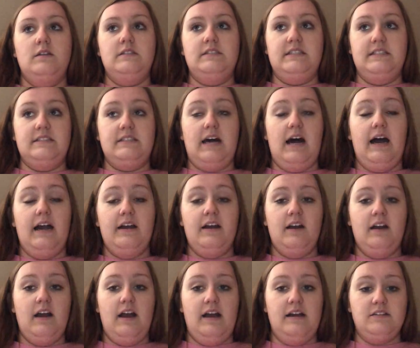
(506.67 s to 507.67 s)

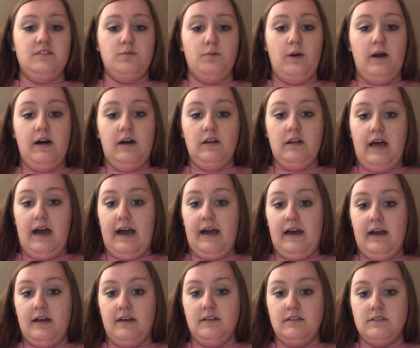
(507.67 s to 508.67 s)
desire as well
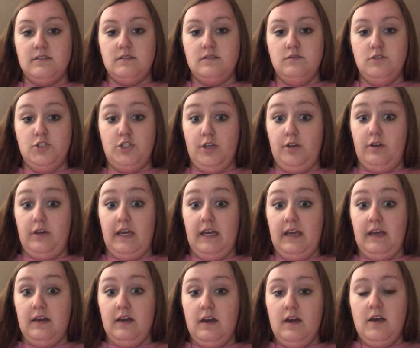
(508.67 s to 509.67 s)
as
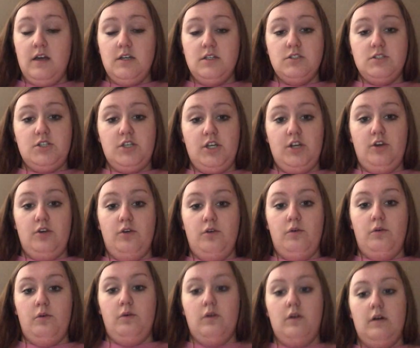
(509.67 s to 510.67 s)
duty
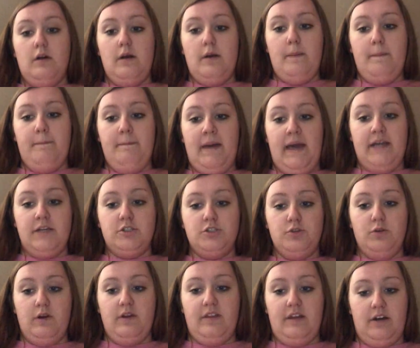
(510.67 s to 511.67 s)
to make
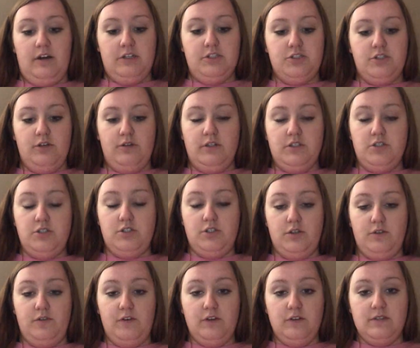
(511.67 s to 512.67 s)
sure that our students
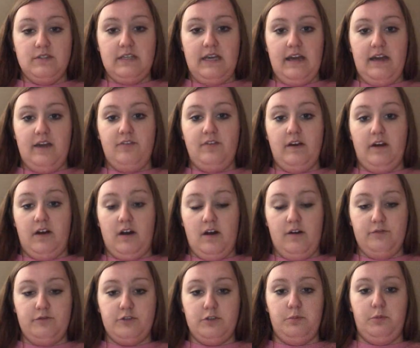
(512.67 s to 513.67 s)
do feel safe and
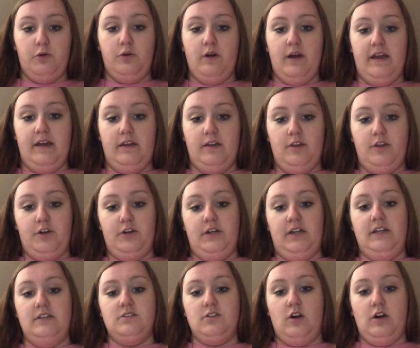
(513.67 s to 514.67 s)
comfortable and their
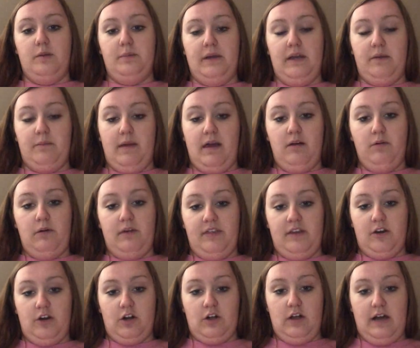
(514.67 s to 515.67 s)
needs are being met
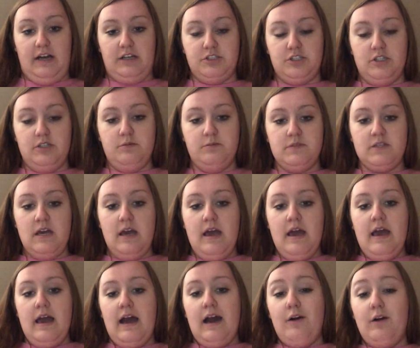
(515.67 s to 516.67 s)
within our classrooms.
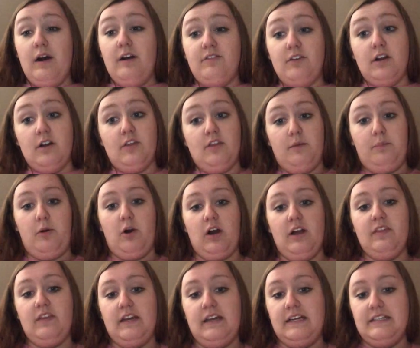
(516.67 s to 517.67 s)
However, the
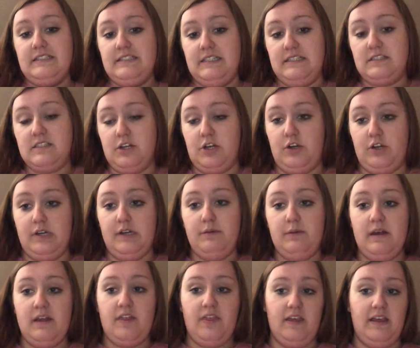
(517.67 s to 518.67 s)
part that I disagree
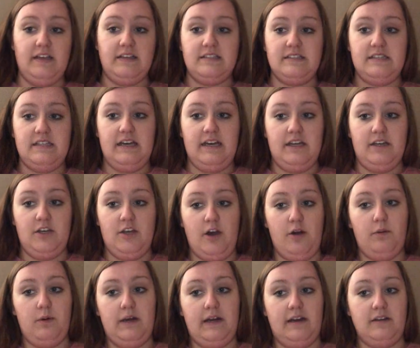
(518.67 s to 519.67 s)
with is that
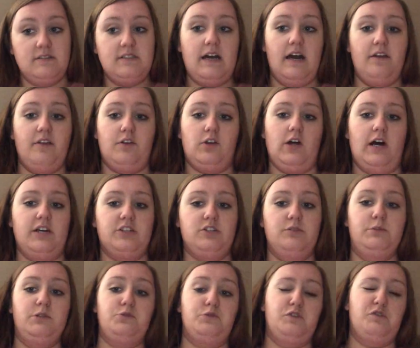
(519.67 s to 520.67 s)
no one outside of the
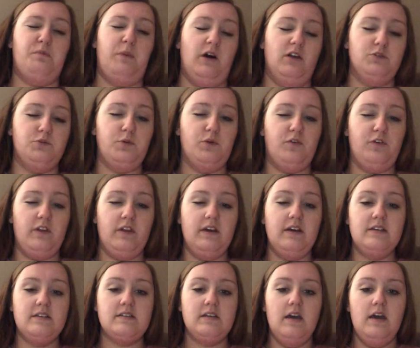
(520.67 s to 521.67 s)
classroom is responsible for
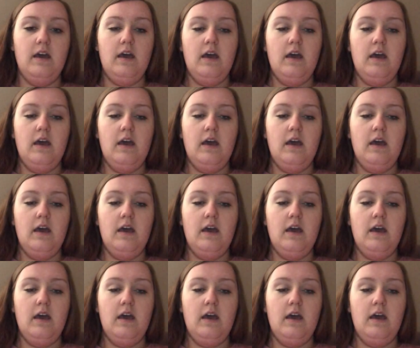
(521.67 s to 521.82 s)
this.